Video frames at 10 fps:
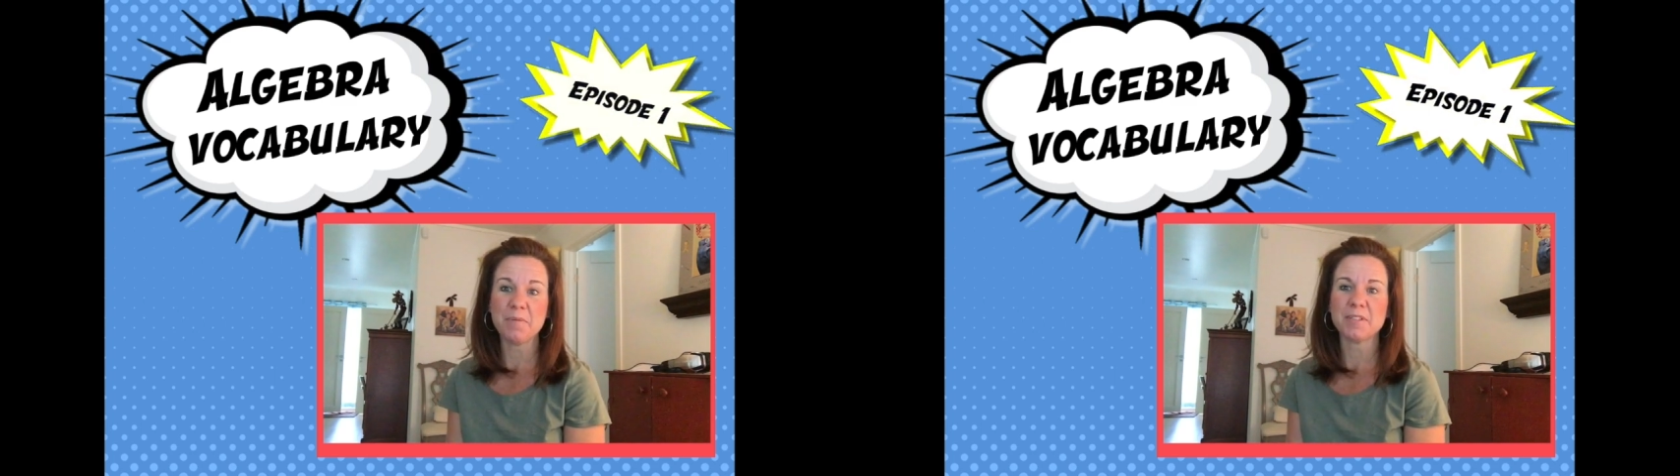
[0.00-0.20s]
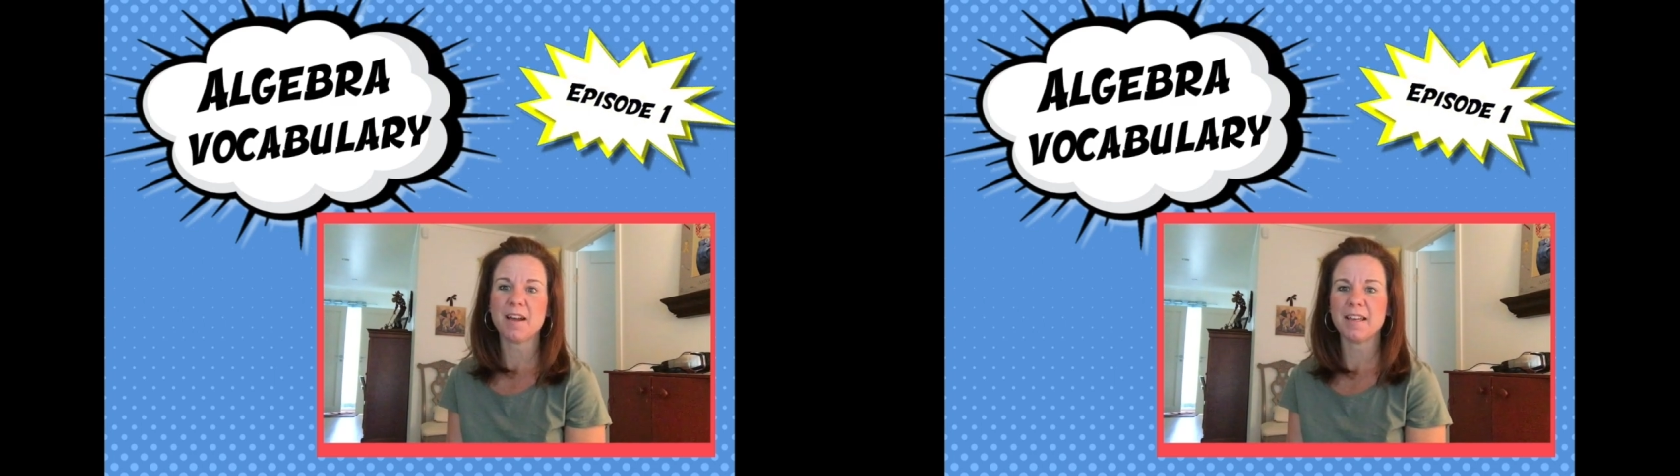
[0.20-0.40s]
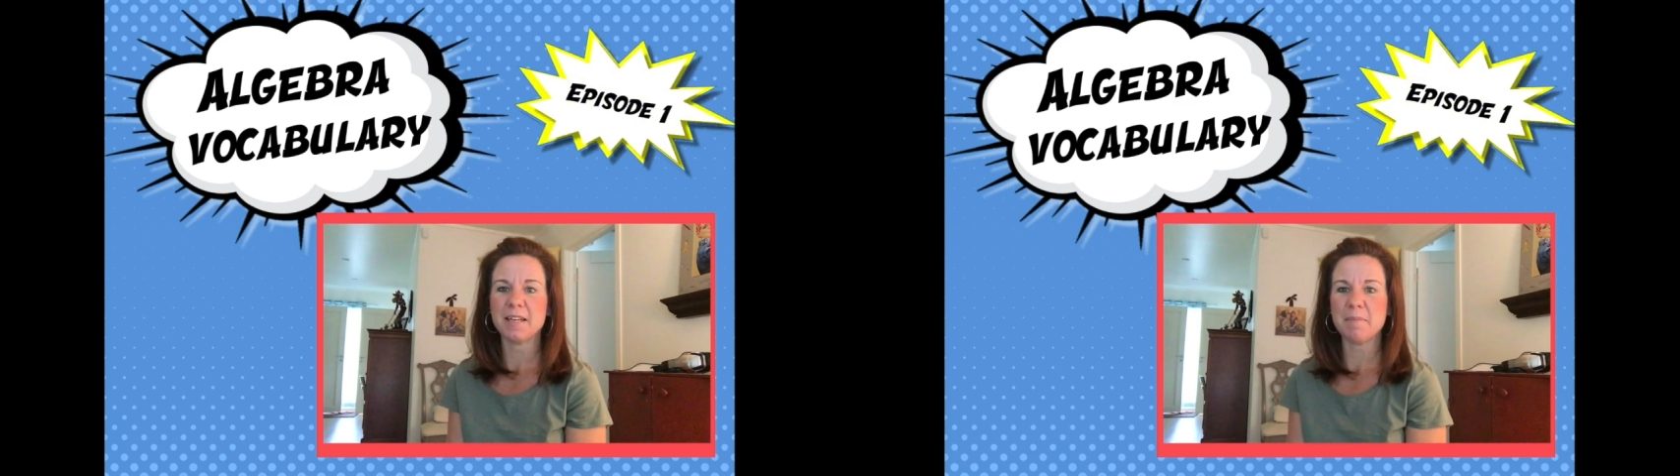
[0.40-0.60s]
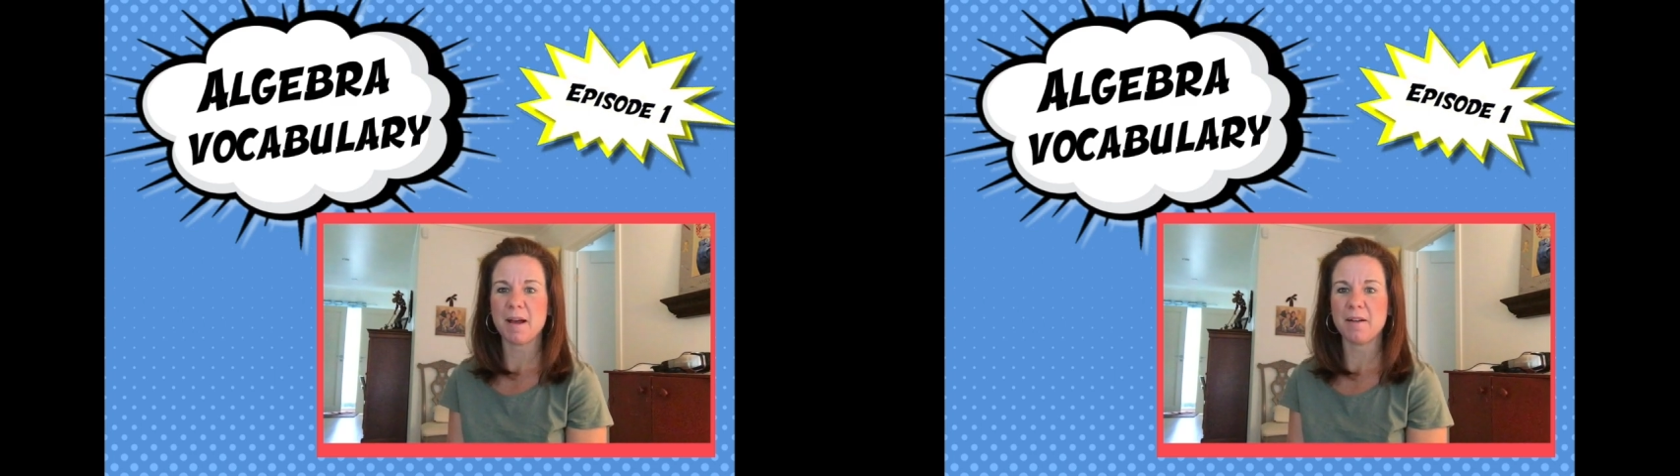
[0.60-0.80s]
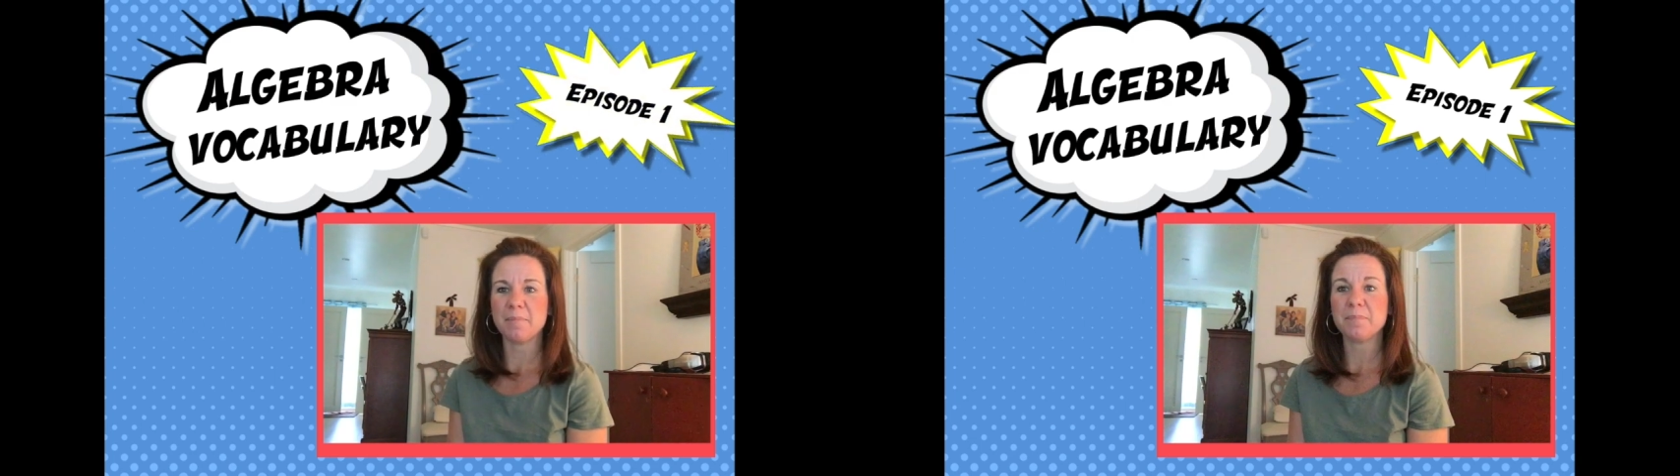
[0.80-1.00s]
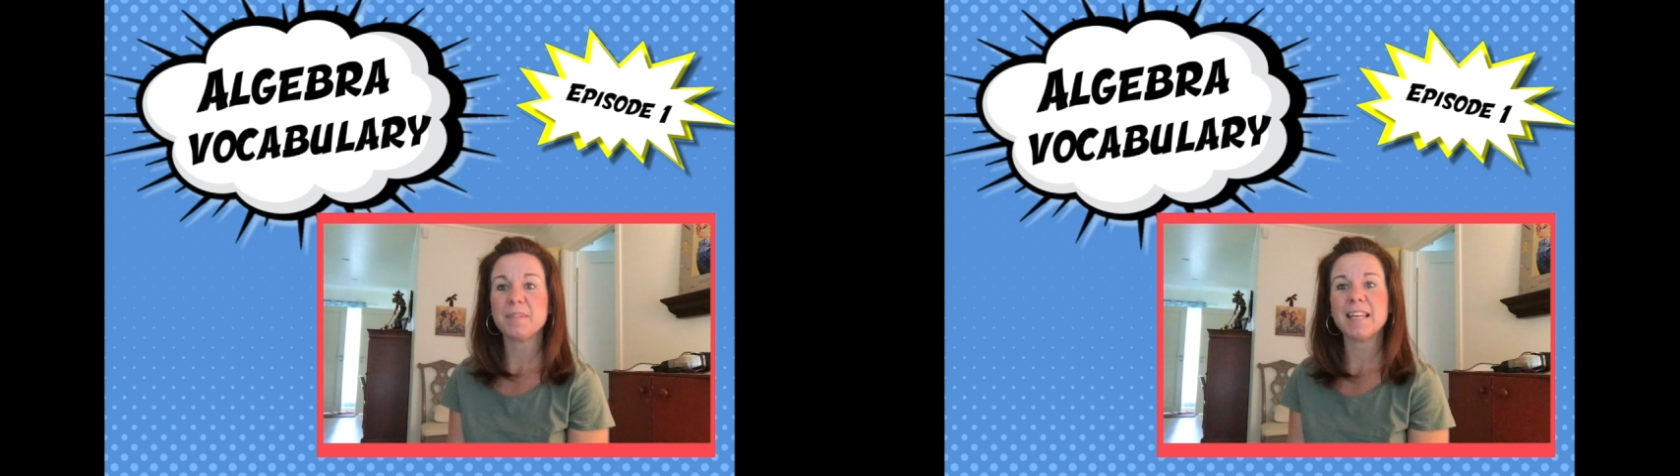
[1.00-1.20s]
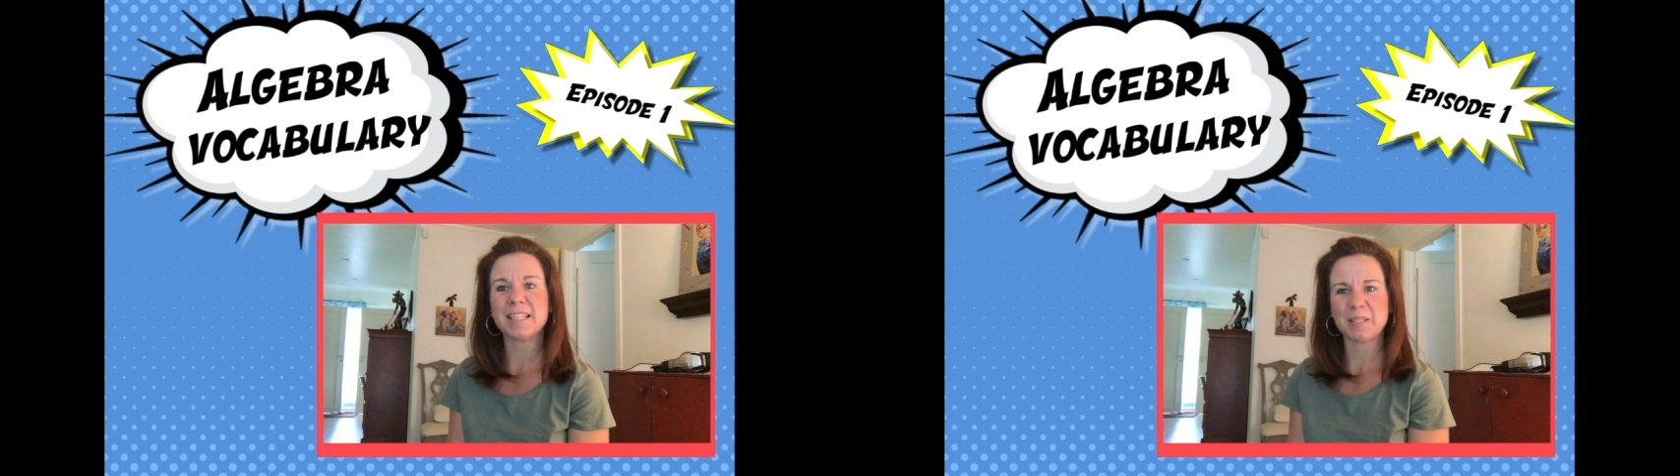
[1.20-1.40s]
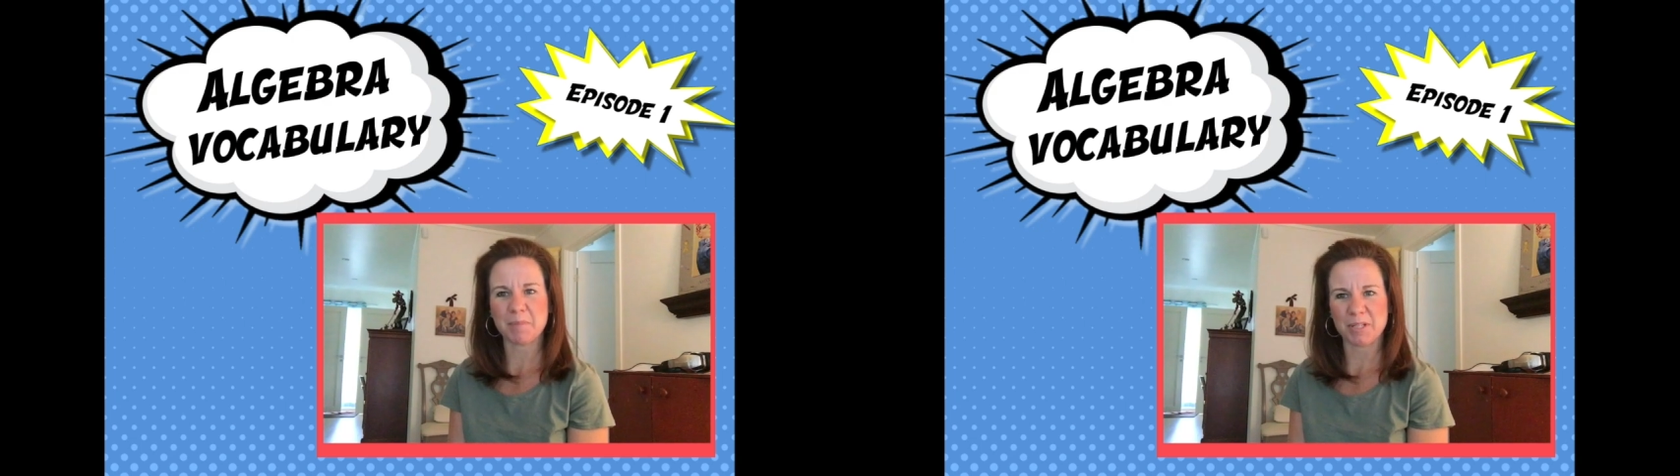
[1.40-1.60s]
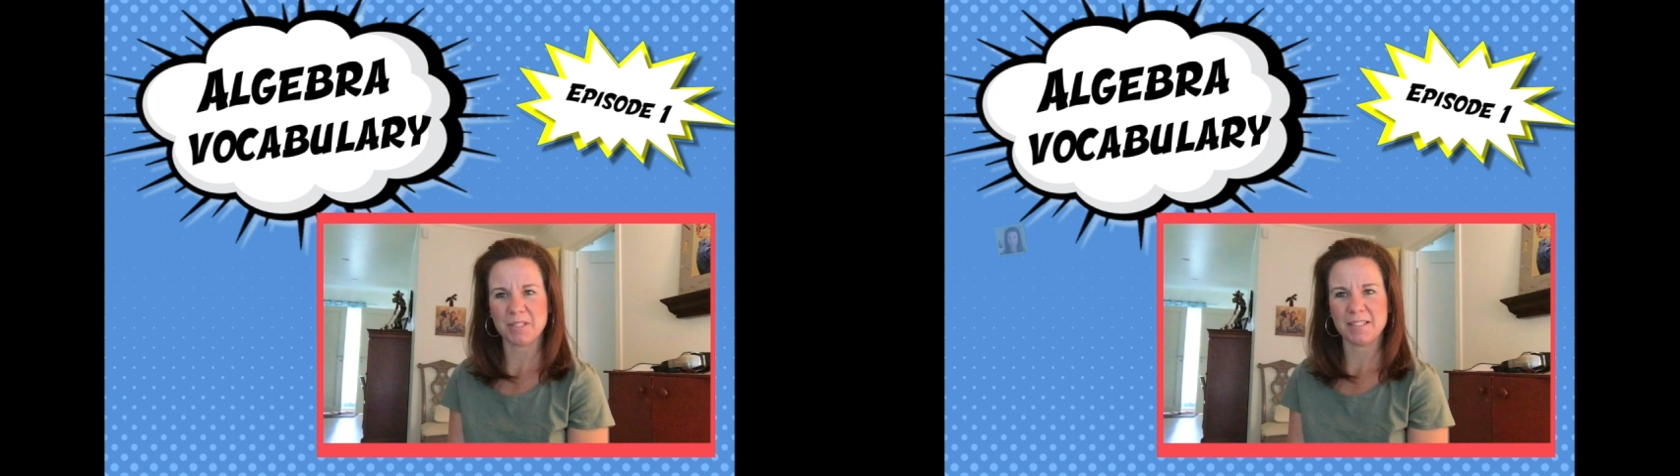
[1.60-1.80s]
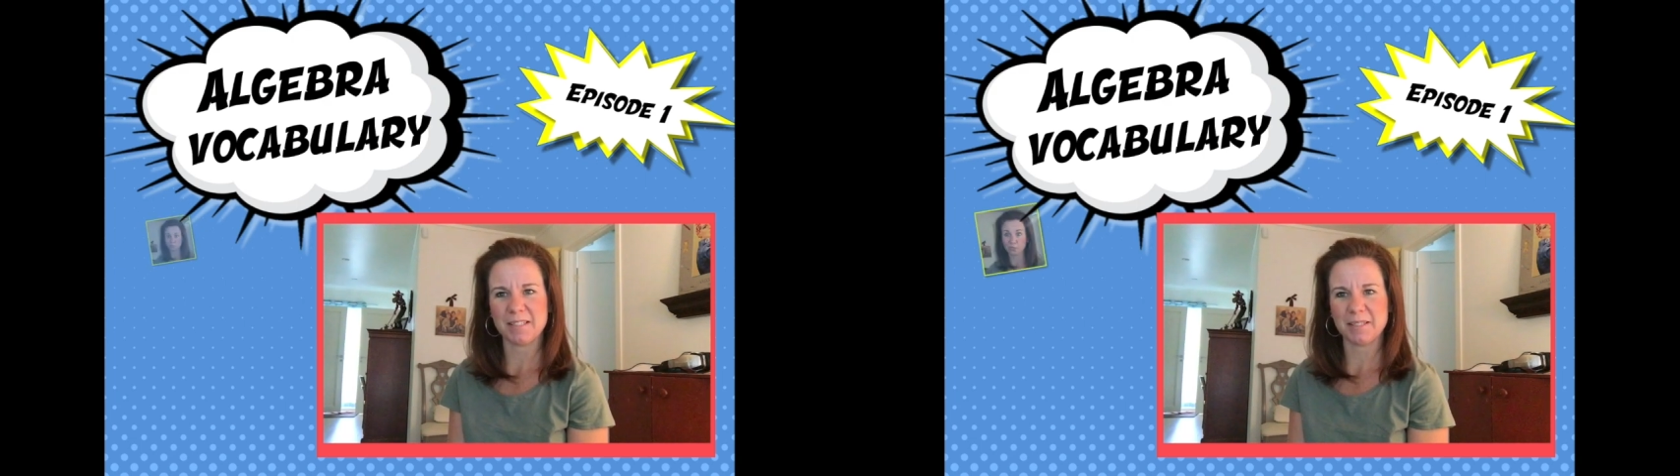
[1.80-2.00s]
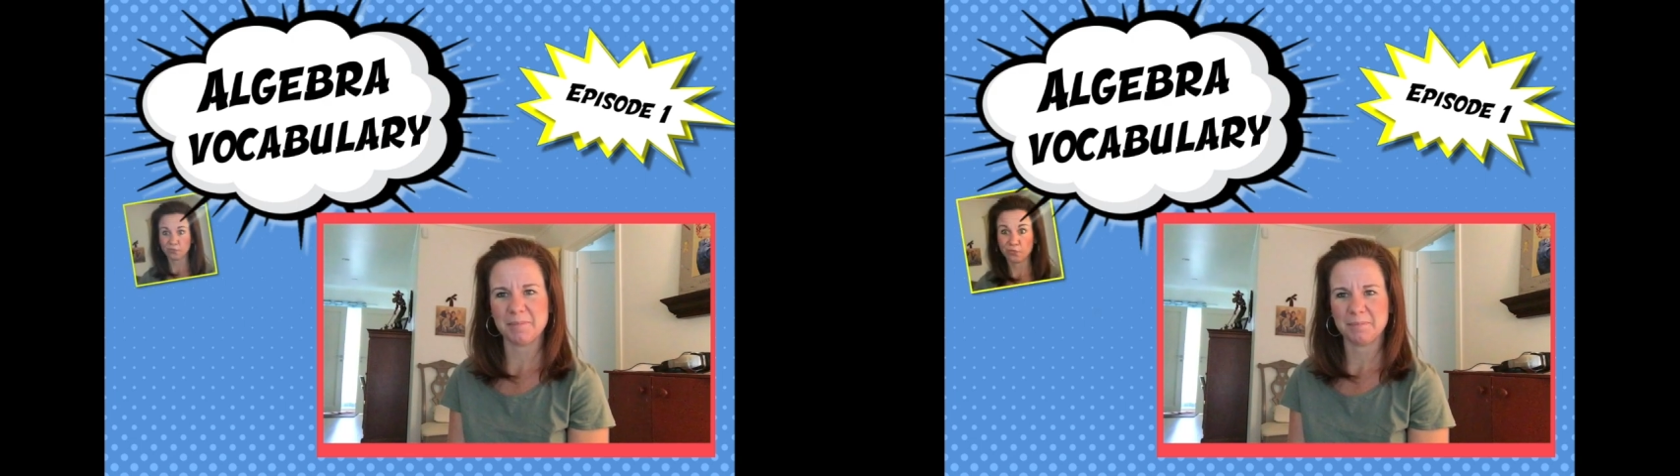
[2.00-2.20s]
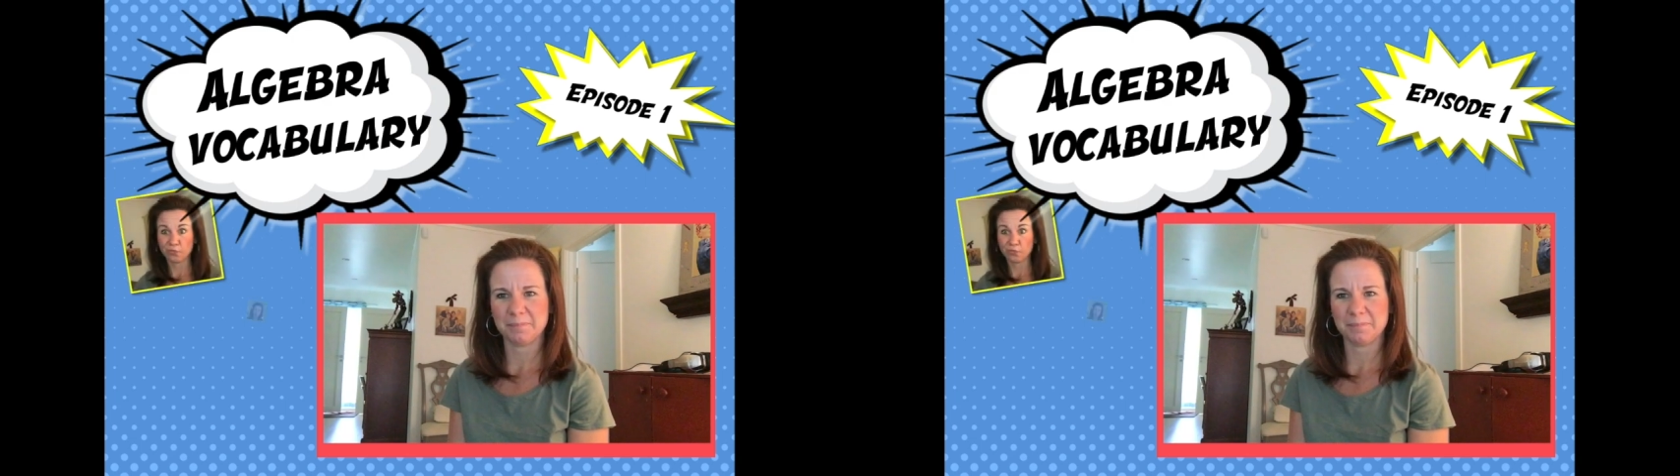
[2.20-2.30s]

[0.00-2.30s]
we're talking about expressions.